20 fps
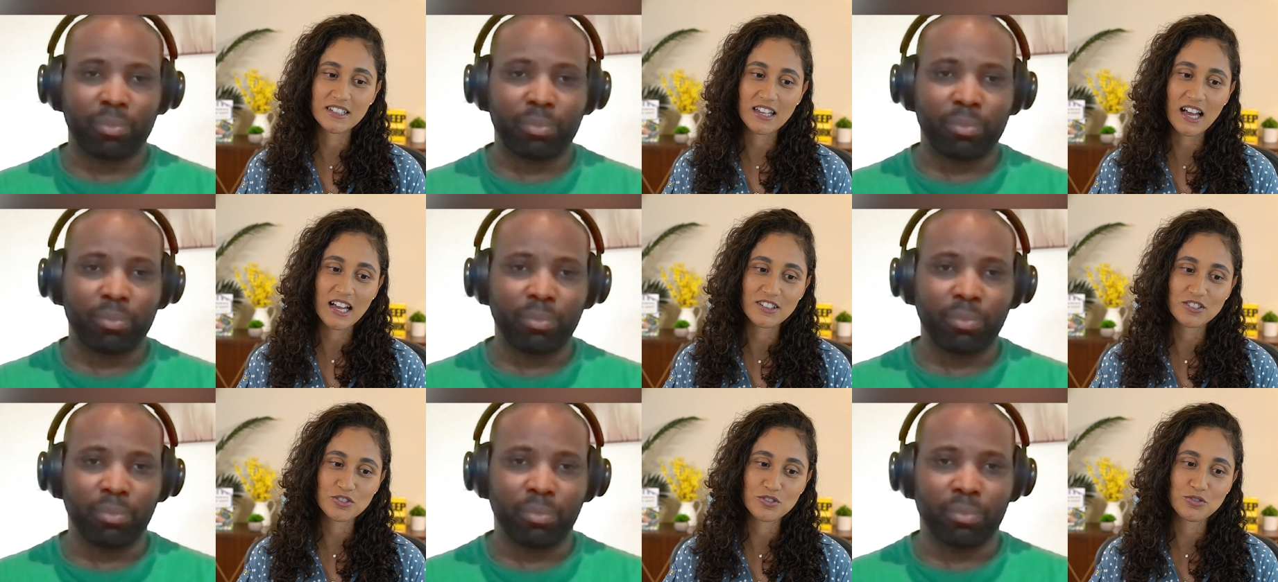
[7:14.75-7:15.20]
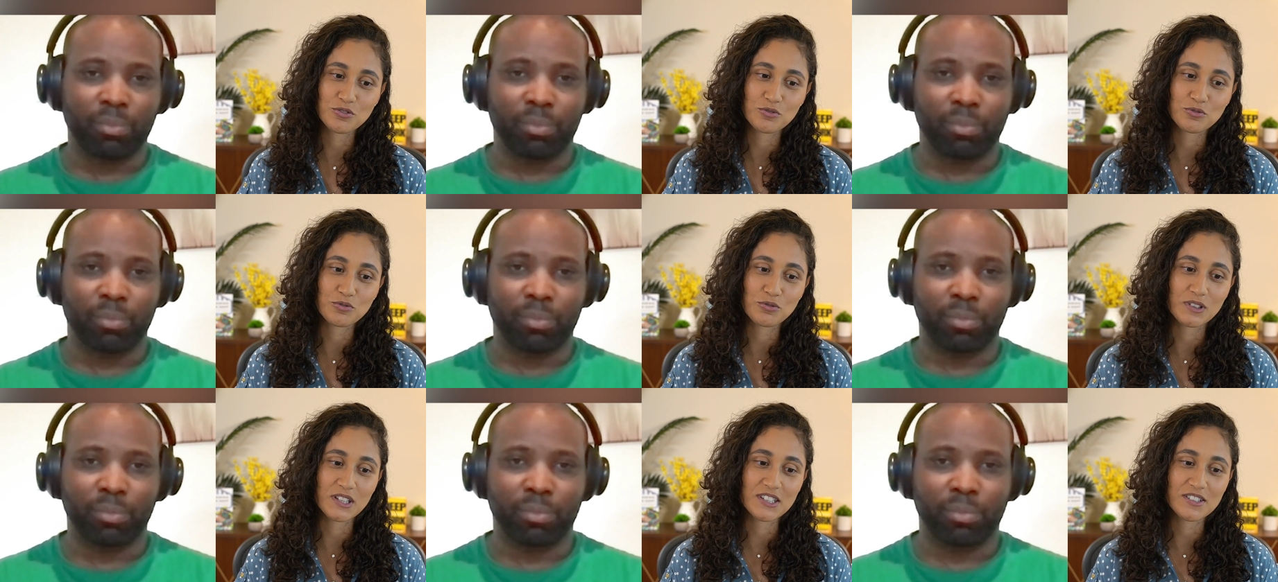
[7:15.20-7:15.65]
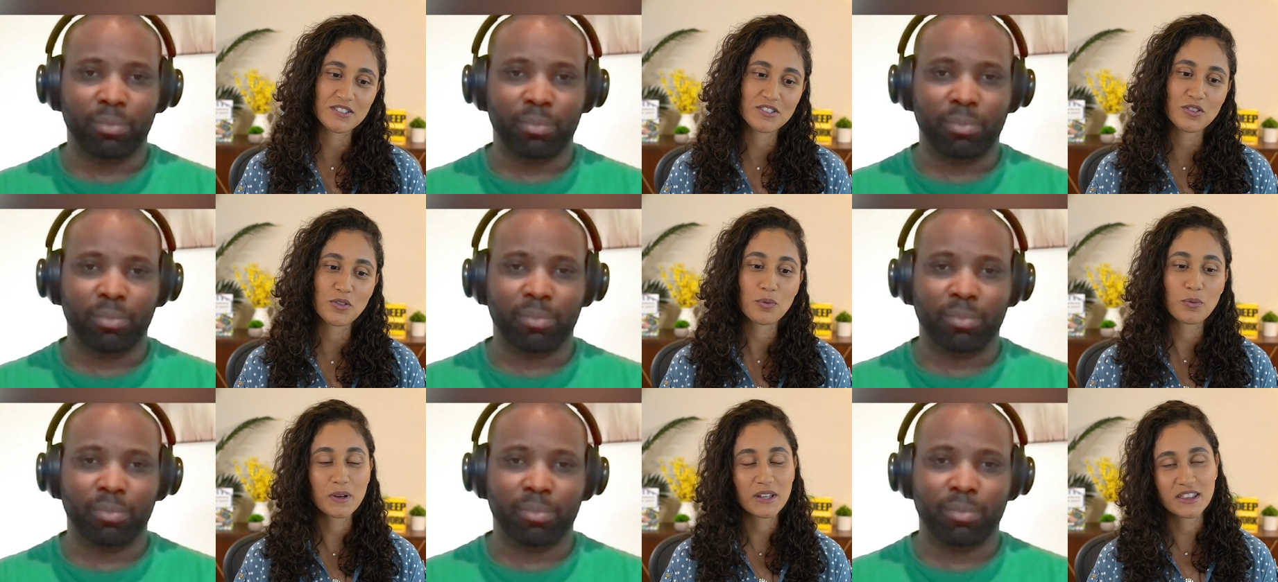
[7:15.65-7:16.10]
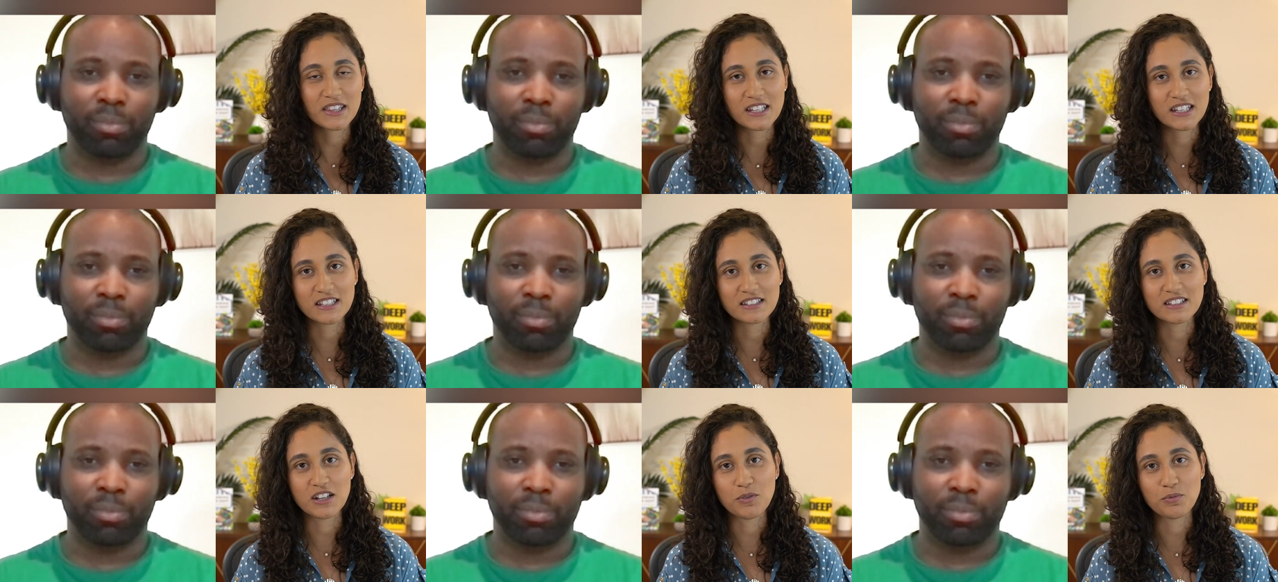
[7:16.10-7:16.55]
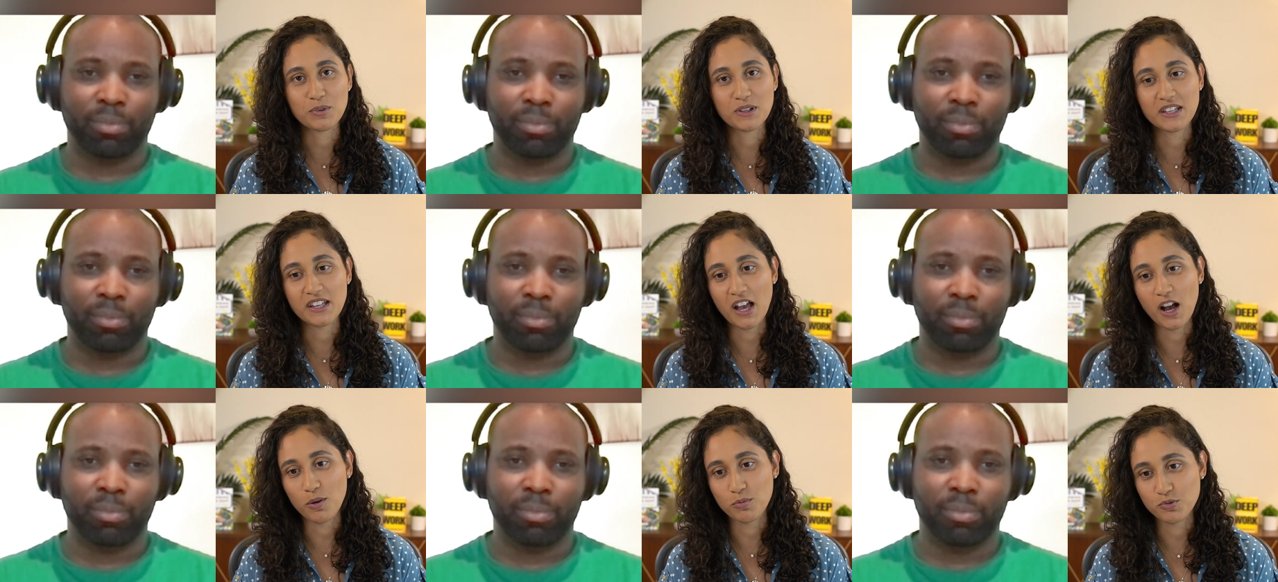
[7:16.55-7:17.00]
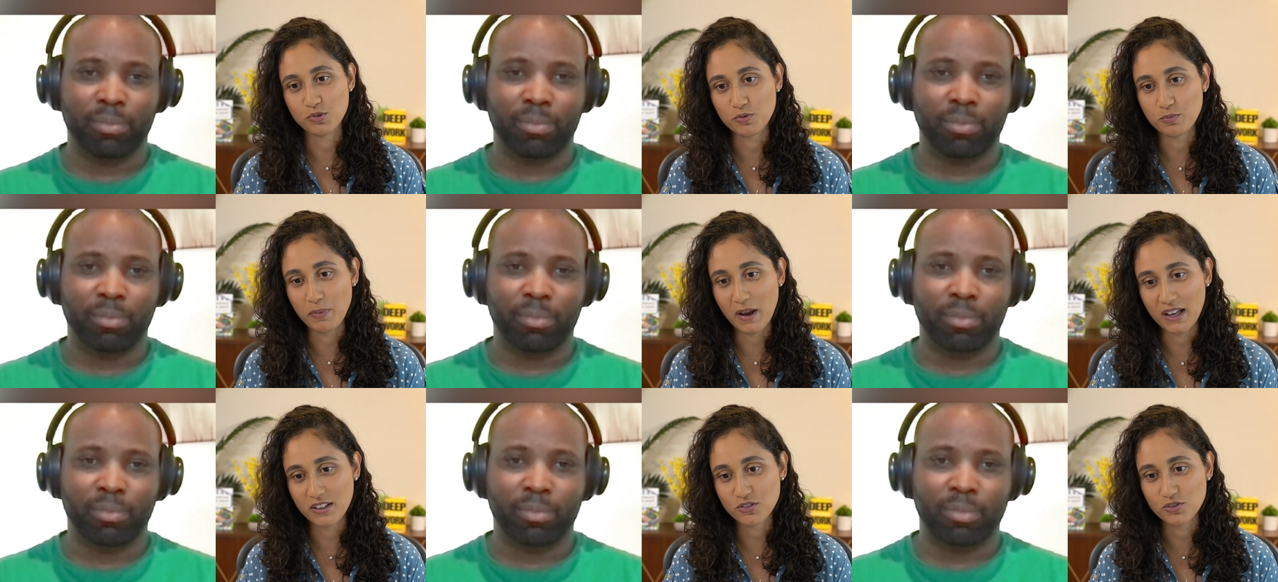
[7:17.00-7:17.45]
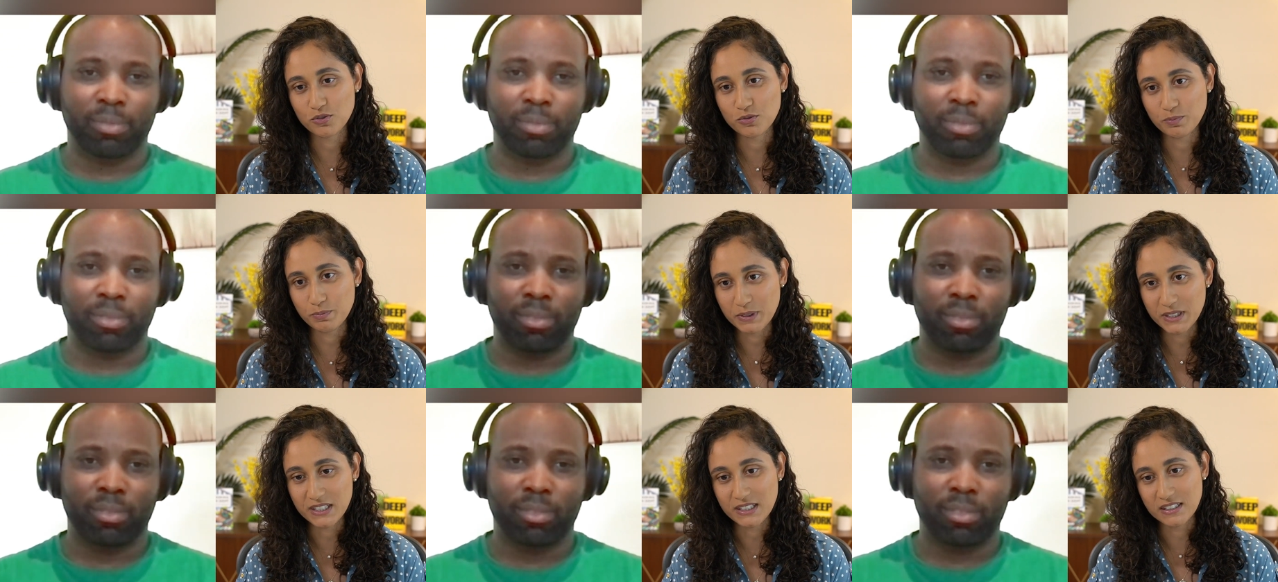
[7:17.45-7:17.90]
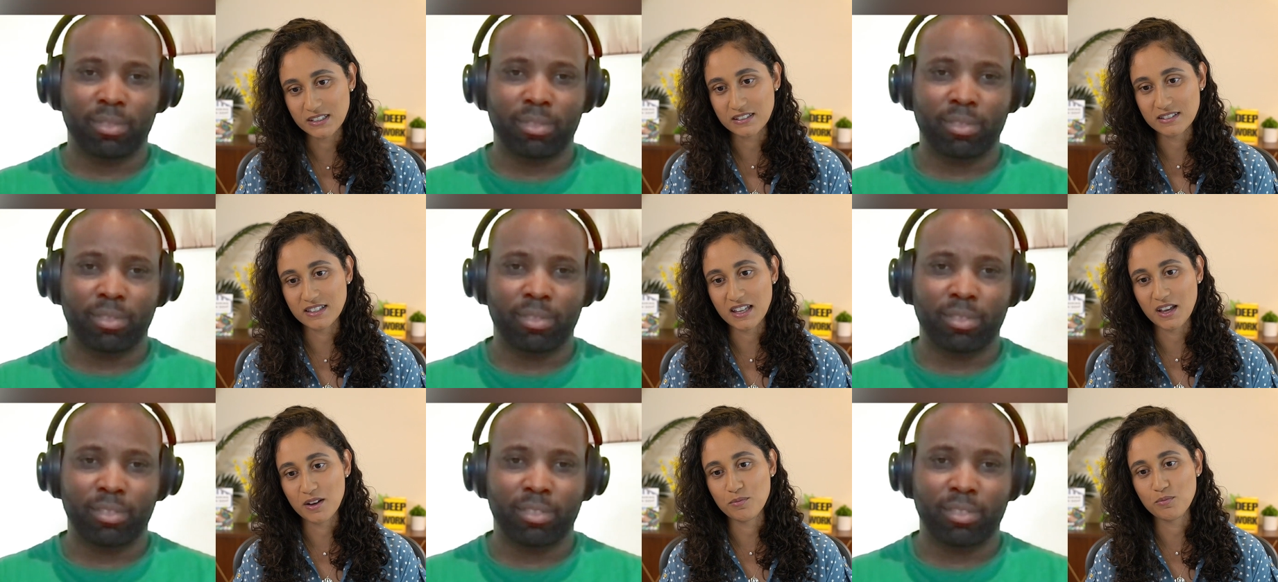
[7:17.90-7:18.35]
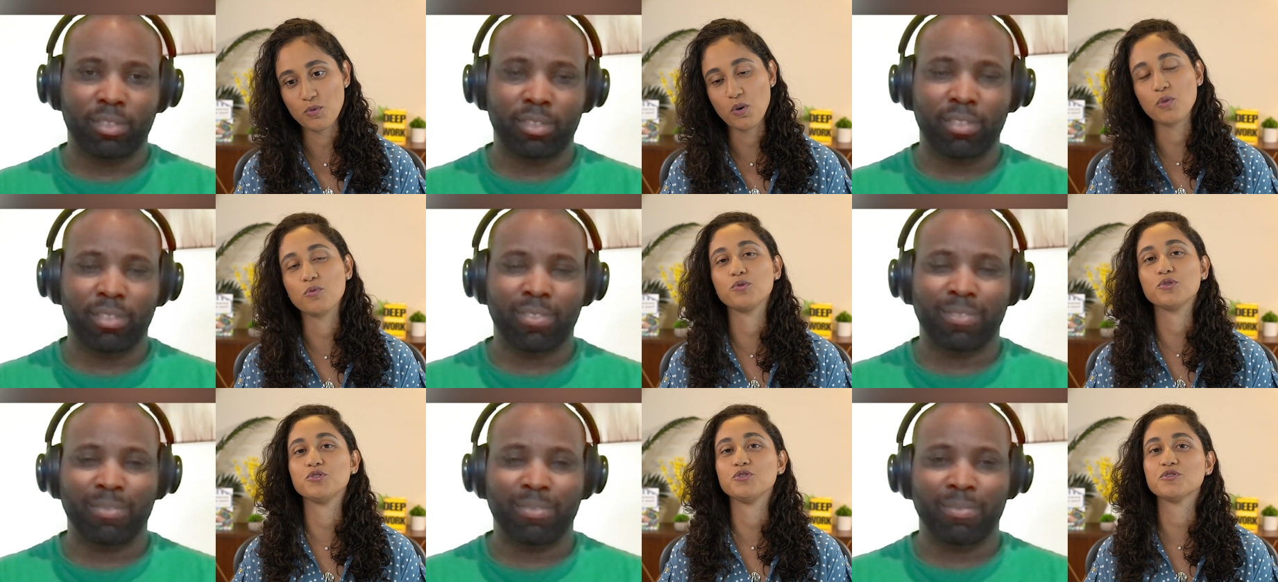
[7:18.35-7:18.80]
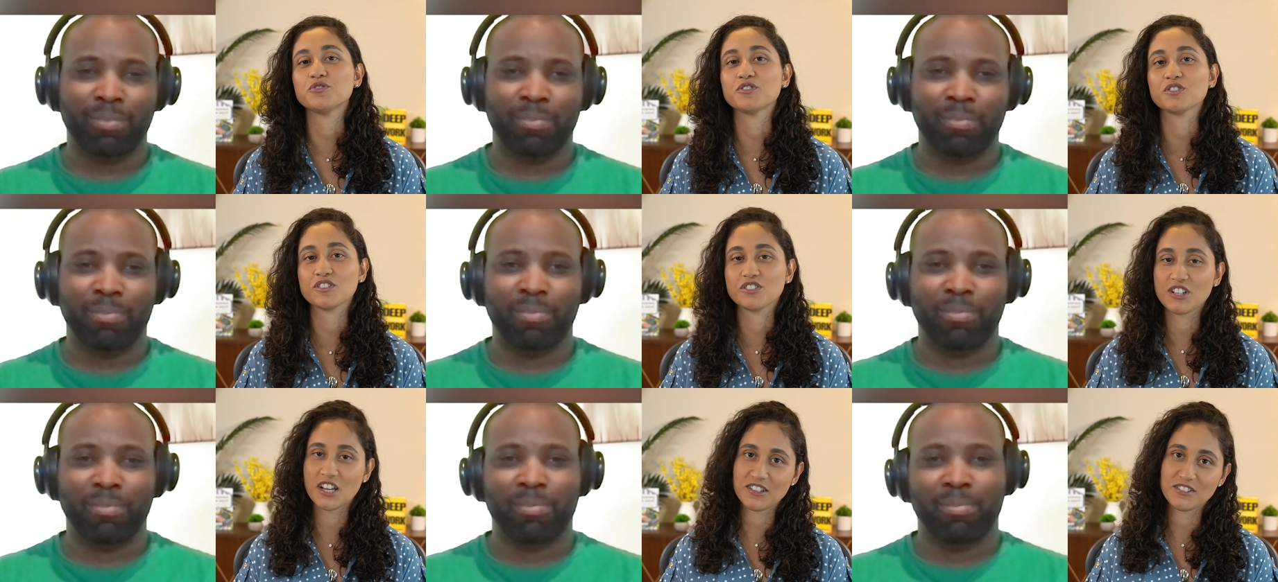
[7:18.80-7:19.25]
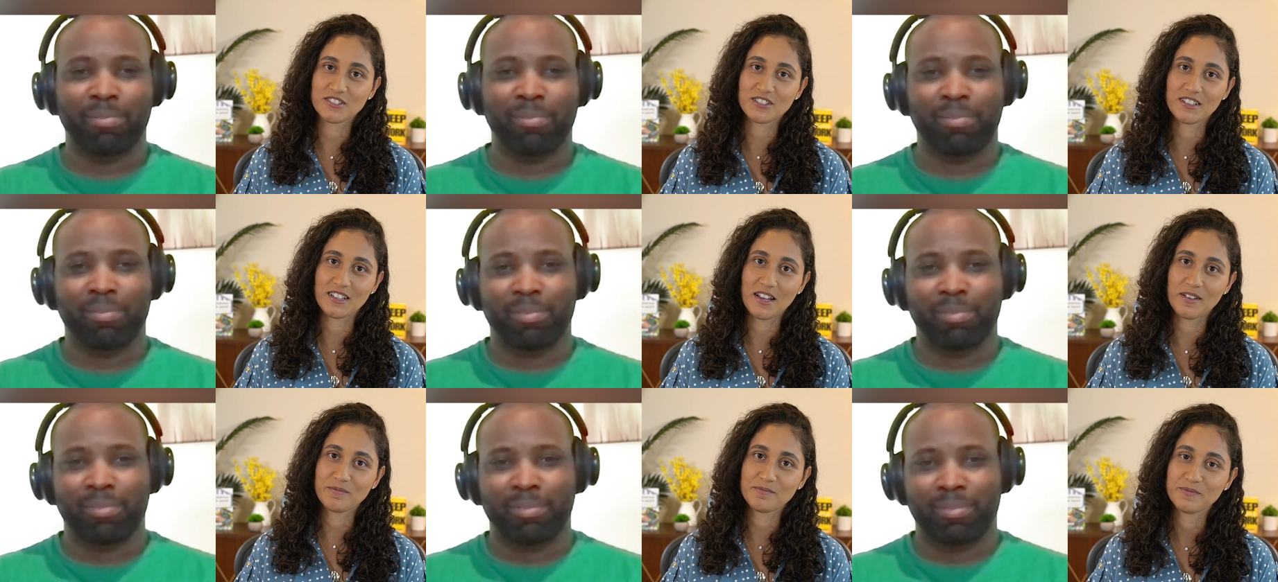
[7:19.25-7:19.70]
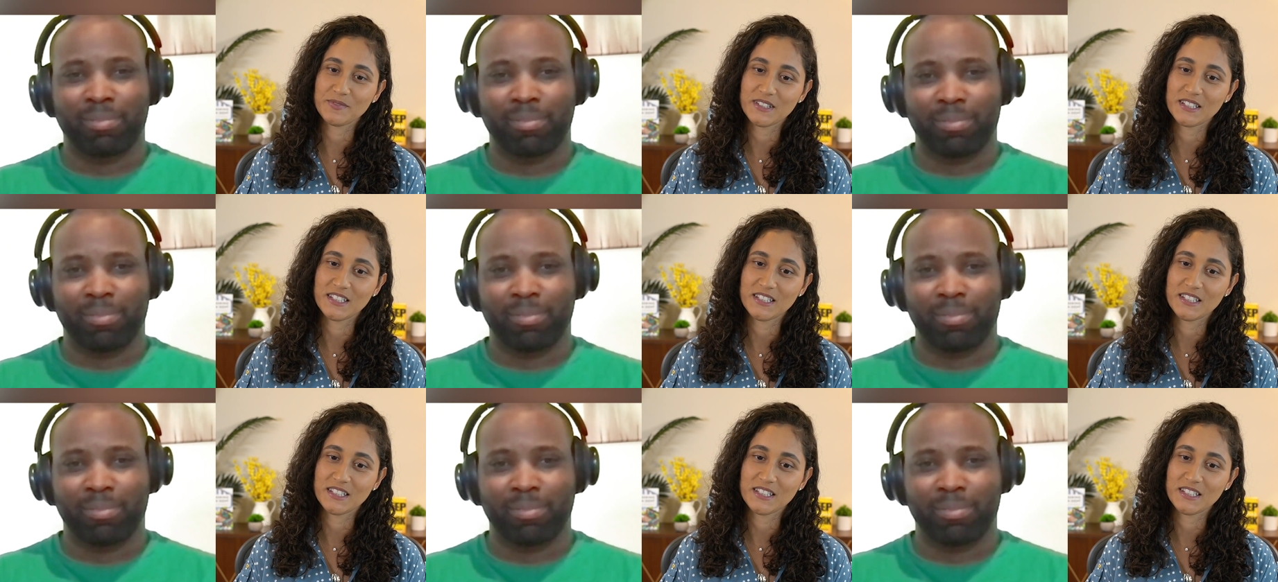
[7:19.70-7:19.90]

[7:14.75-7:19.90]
Speaker 1: asks you to list three things that really helped you pass your PE exam, what would you suggest to them?